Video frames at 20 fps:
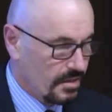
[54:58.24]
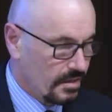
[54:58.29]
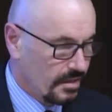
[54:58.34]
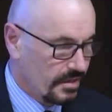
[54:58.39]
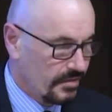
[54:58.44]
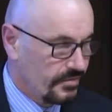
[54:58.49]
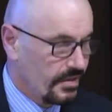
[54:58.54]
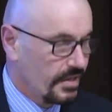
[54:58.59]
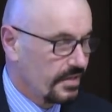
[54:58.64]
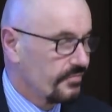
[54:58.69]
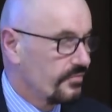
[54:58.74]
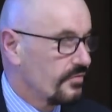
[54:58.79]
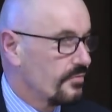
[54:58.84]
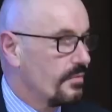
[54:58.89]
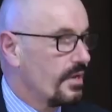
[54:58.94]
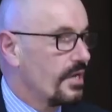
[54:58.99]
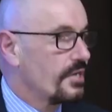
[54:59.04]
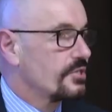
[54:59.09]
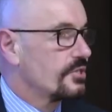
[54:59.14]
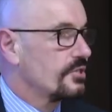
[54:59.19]
give that
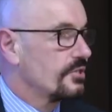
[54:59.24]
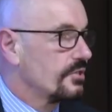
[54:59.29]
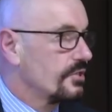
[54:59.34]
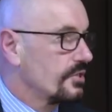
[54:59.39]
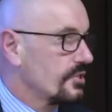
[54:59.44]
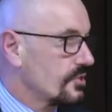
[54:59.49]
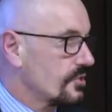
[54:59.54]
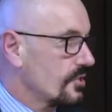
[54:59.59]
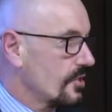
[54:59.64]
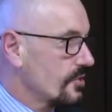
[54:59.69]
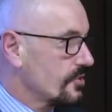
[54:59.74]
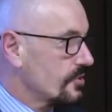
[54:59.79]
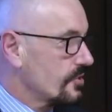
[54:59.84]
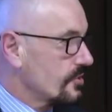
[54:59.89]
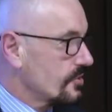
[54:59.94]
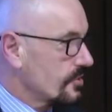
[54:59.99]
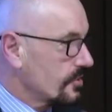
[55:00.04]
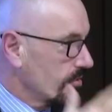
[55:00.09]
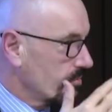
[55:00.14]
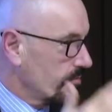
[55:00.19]
information to the
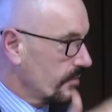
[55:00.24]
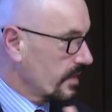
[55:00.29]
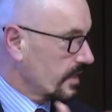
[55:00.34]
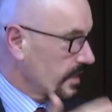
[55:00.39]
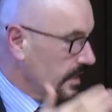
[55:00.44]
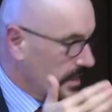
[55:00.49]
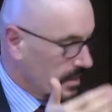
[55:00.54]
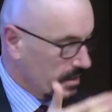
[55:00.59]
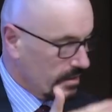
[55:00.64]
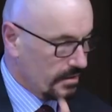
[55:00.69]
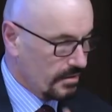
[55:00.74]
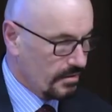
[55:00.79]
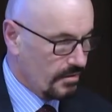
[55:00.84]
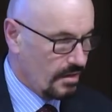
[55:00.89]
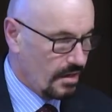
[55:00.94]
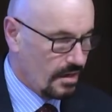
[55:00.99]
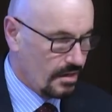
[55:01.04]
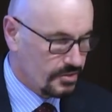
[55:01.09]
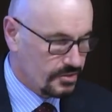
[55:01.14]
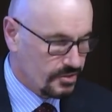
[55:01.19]
associates so that we can get
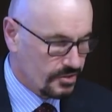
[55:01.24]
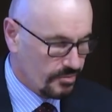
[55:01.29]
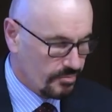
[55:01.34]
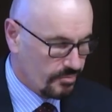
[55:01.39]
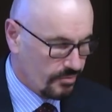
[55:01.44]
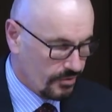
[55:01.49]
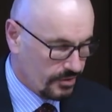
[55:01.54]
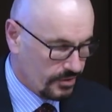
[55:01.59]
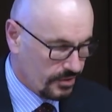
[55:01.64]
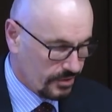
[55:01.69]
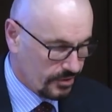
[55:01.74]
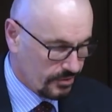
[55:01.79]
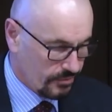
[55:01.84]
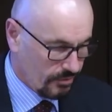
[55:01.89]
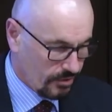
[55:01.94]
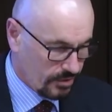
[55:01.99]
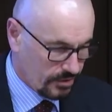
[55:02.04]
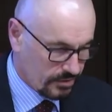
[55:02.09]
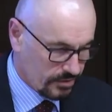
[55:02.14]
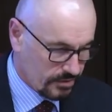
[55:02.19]
to the point that you
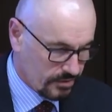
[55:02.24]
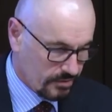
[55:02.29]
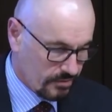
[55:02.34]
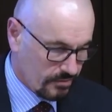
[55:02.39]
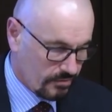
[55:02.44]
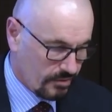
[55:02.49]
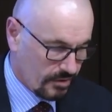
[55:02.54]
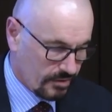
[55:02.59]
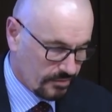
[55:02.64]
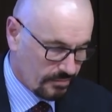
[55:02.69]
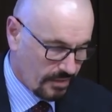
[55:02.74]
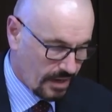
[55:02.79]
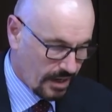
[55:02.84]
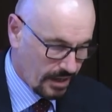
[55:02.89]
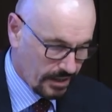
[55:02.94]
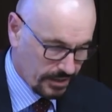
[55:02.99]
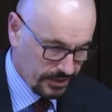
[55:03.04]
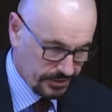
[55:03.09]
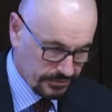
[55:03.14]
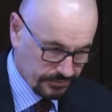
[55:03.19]
want
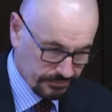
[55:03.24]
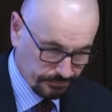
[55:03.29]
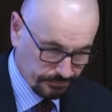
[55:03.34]
made.